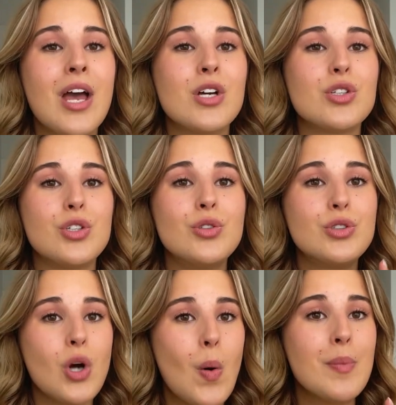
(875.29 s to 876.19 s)
You
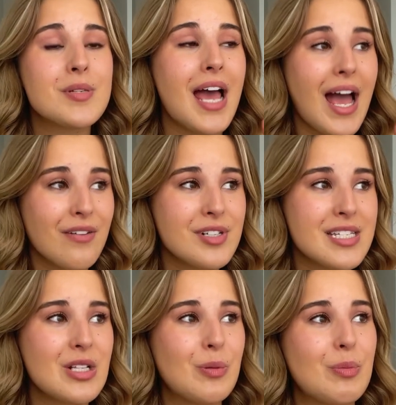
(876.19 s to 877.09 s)
go up to every
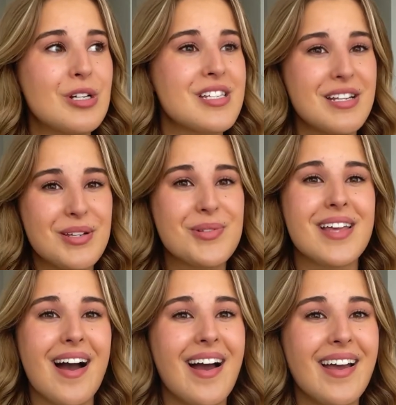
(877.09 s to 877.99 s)
single person and you
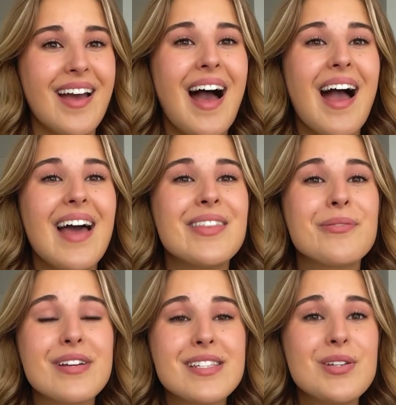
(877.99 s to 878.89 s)
say hi. And the
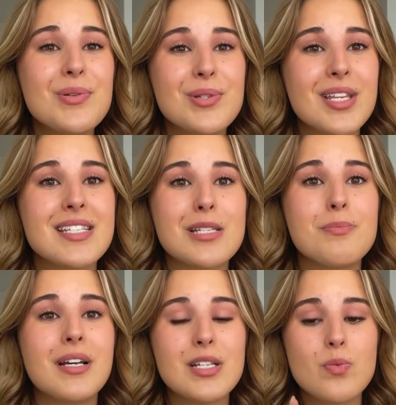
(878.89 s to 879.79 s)
reason you do this is
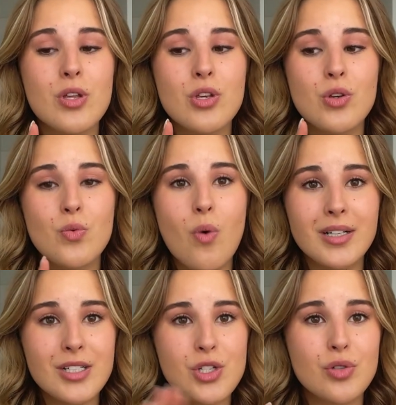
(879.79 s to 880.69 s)
because when you
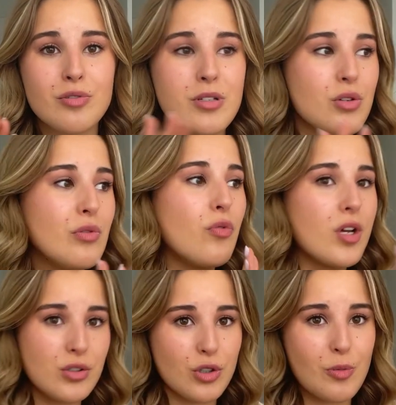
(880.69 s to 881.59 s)
walk into a room and you avoid
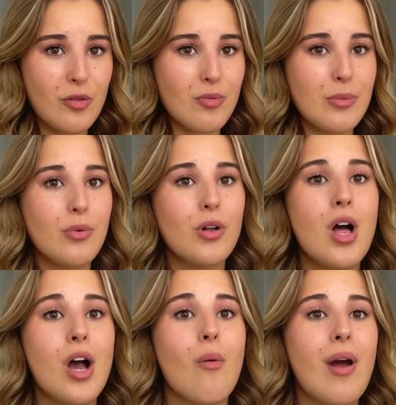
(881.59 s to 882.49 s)
a group of people,
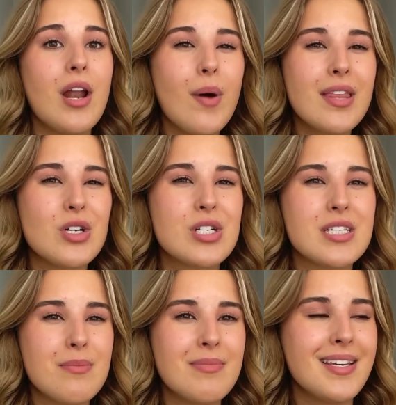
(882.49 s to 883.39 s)
right away there's
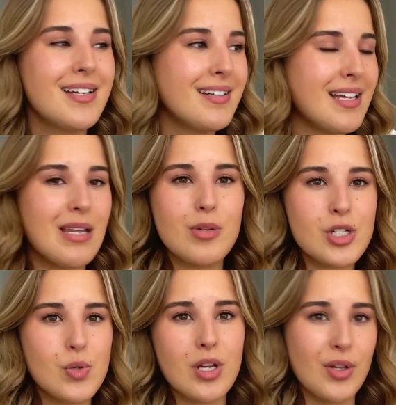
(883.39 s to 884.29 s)
something in
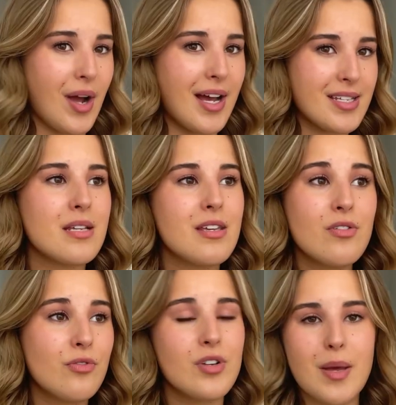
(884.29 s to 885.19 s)
between you guys.
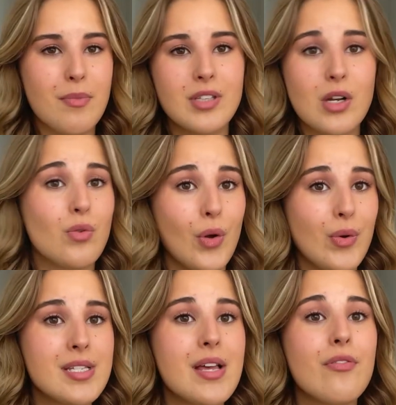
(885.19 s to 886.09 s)
Even for them, if they don't
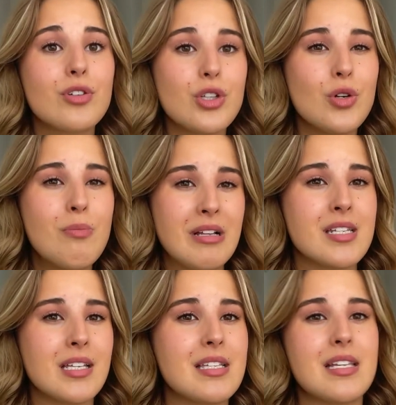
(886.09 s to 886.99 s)
notice, for you
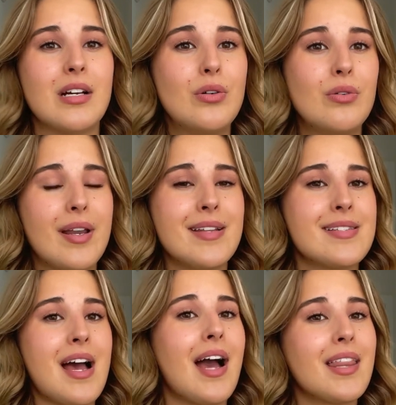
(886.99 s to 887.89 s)
mentally, it's like, oh, I didn't
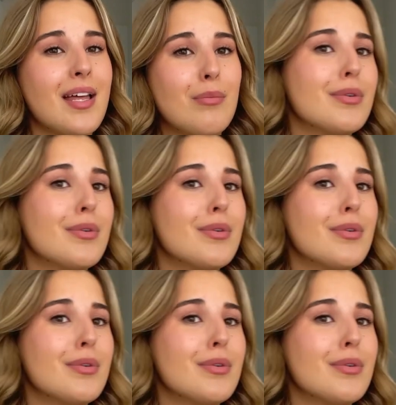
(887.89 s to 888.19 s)
say hi to them.